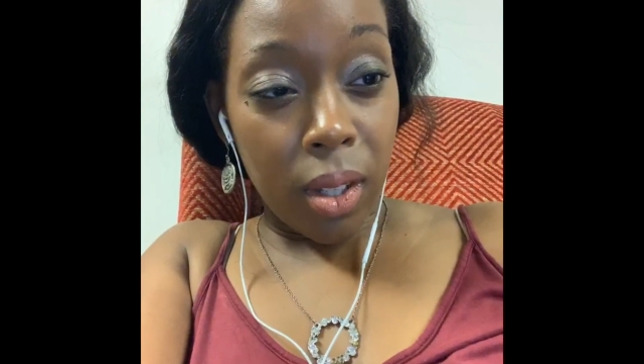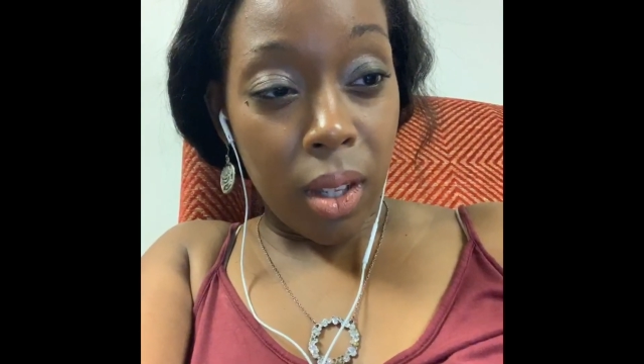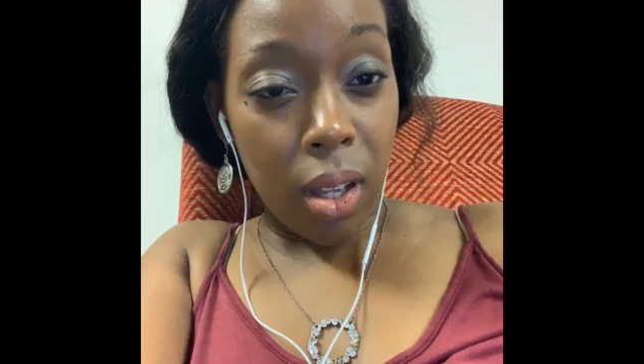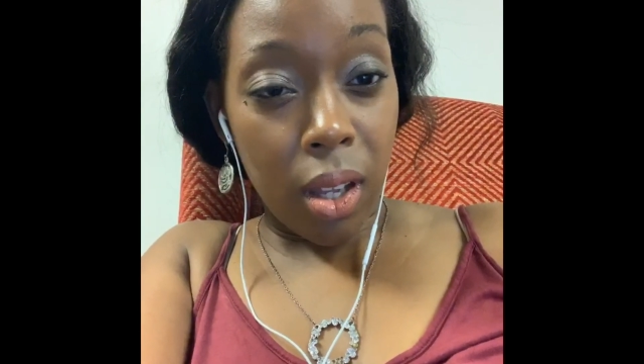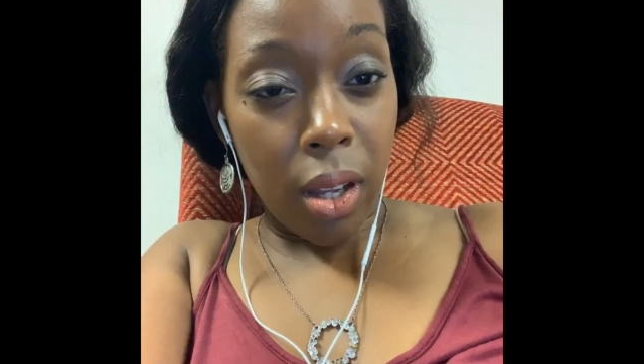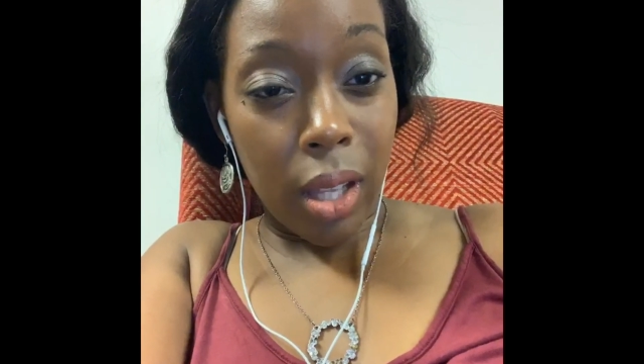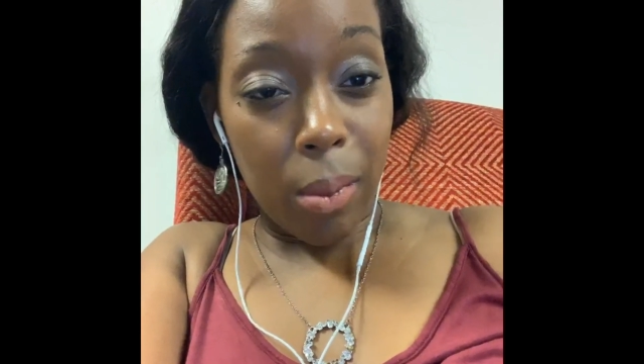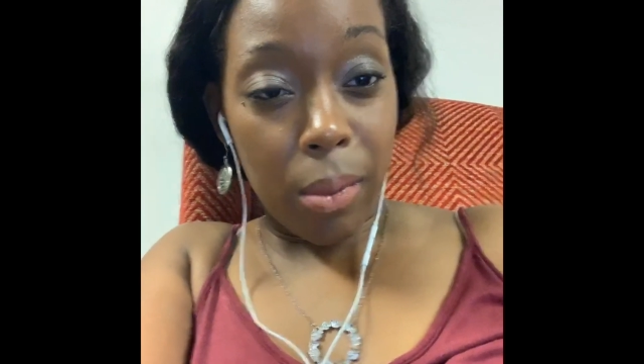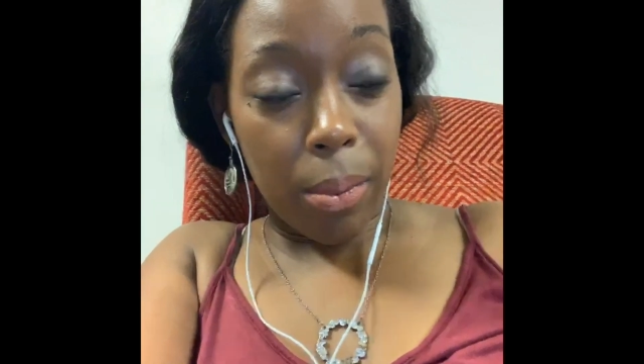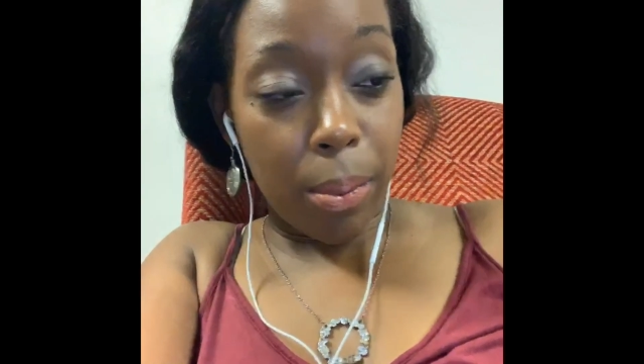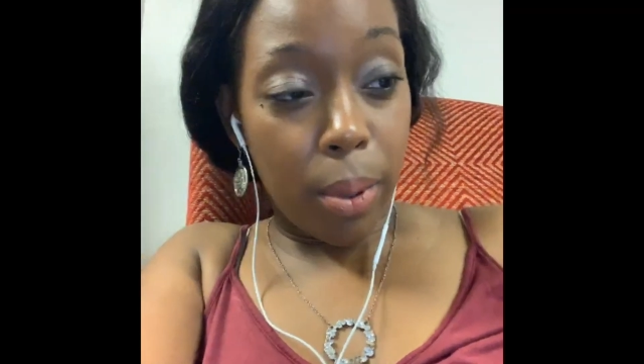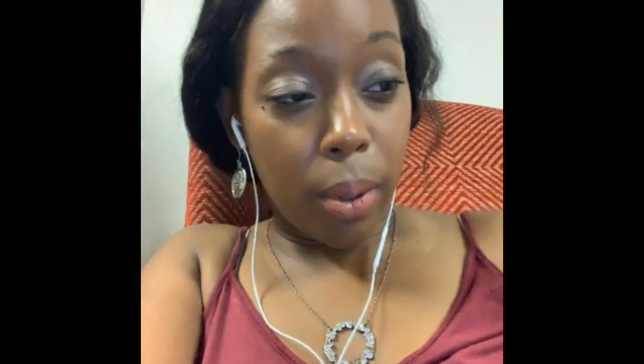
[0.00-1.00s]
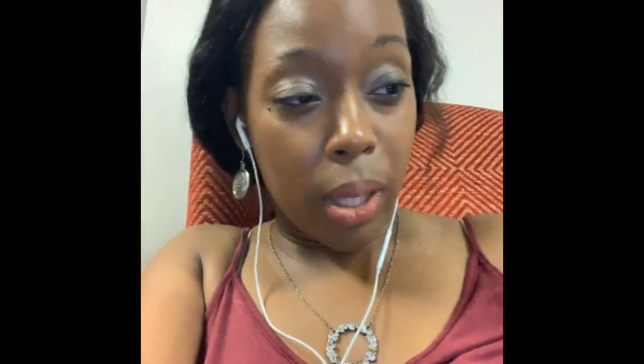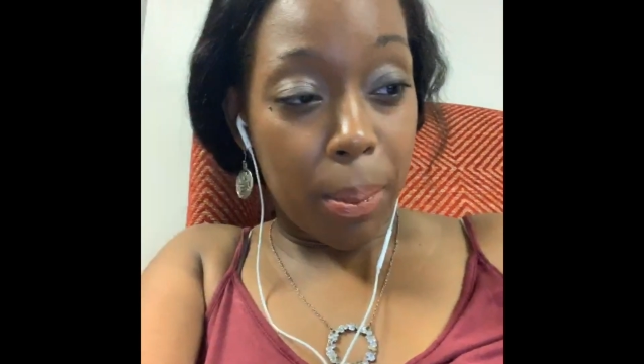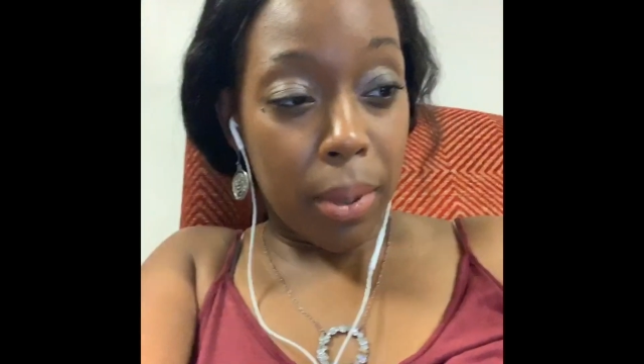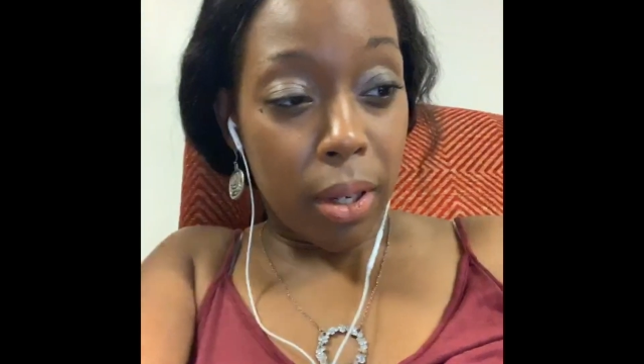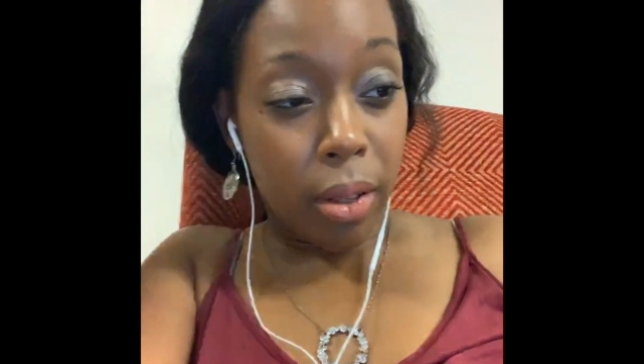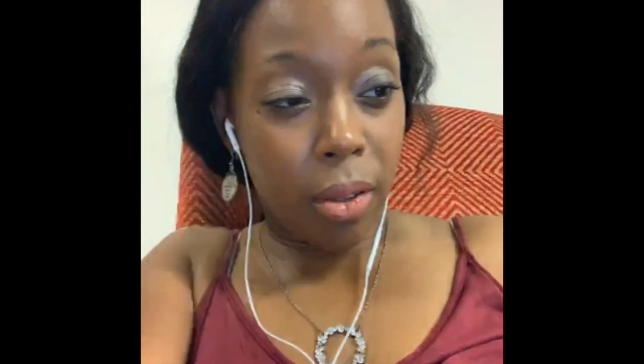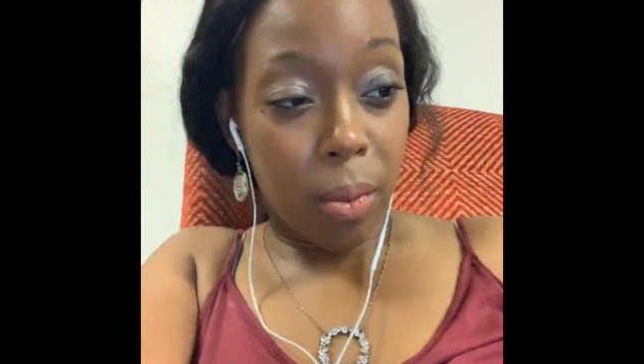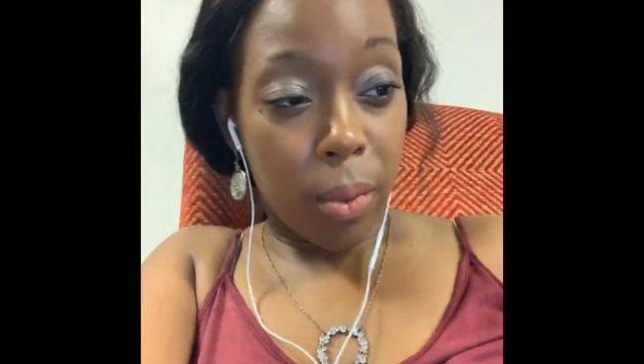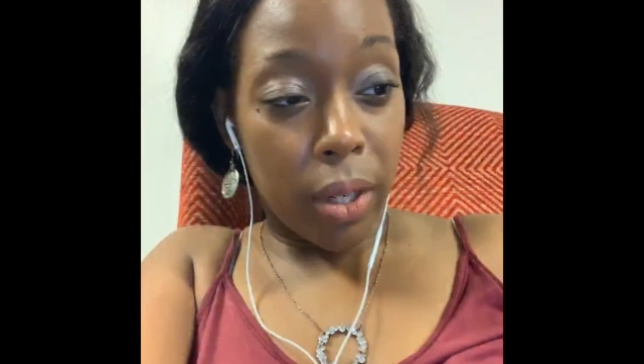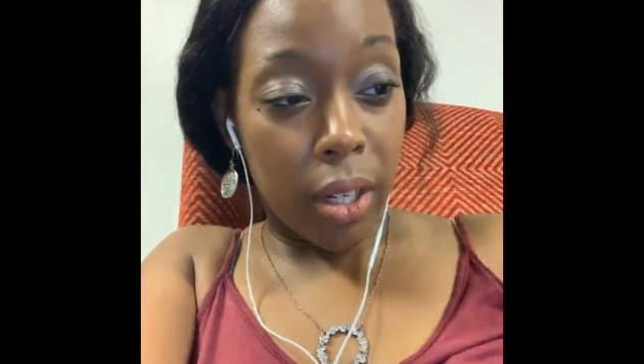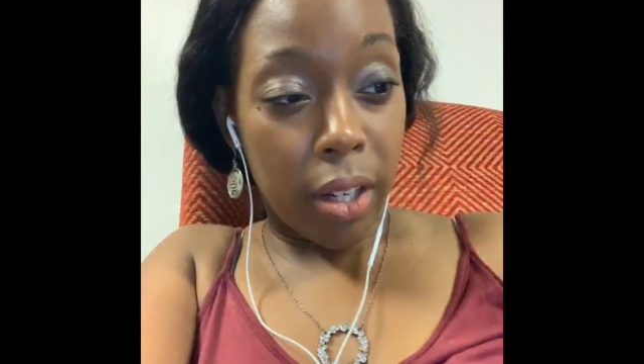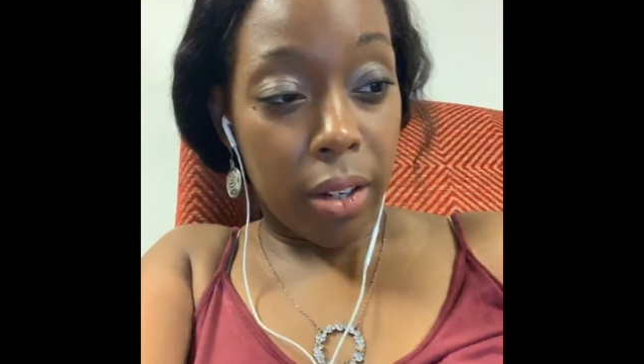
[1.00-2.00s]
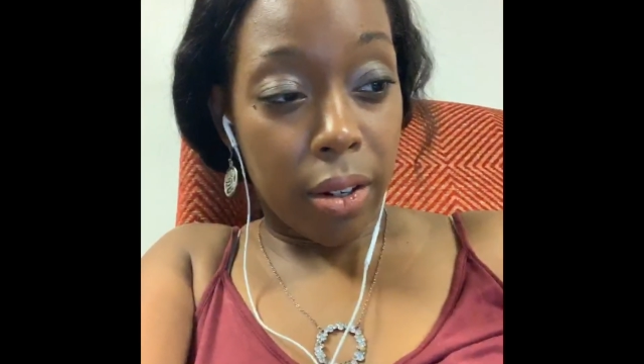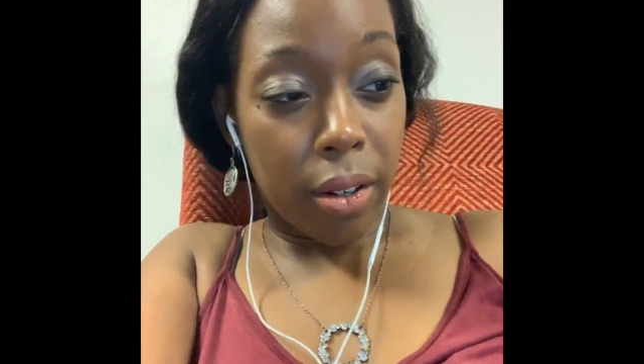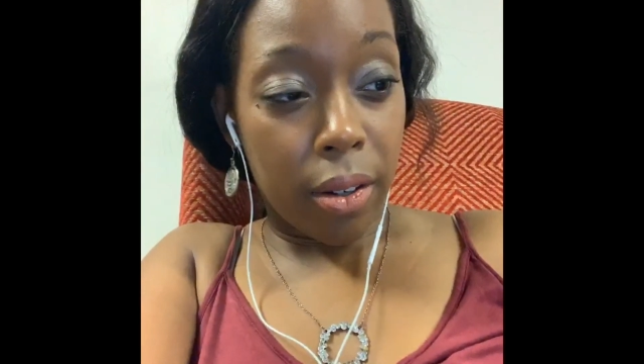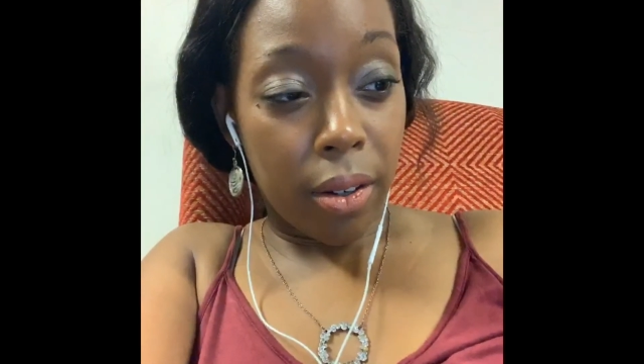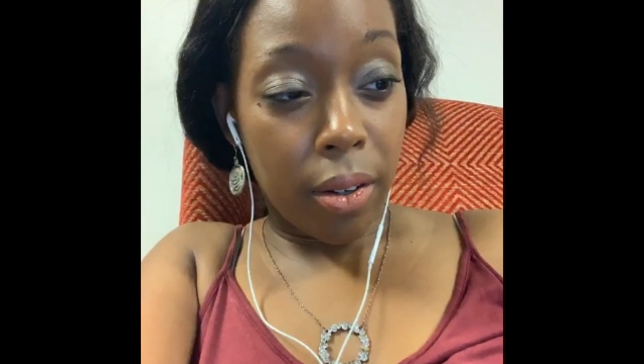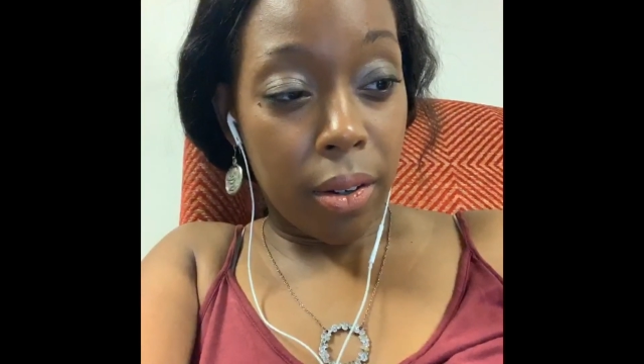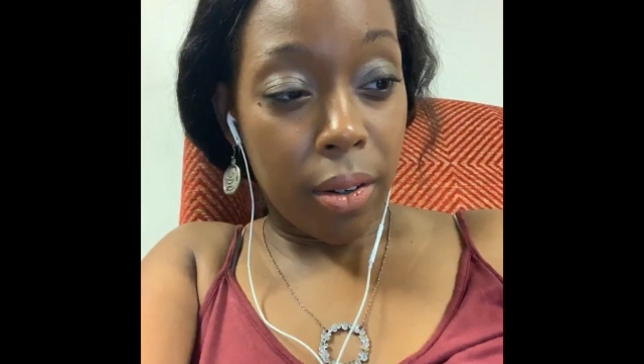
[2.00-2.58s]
Let me pull up another one here.